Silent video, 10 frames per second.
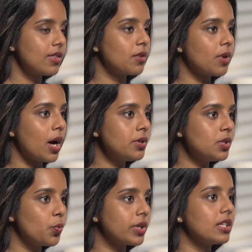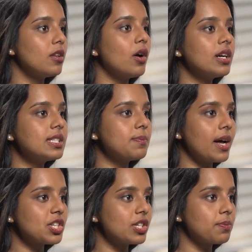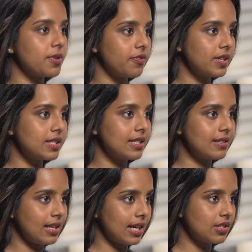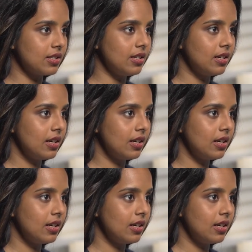The route with the longest matching prefix is selected.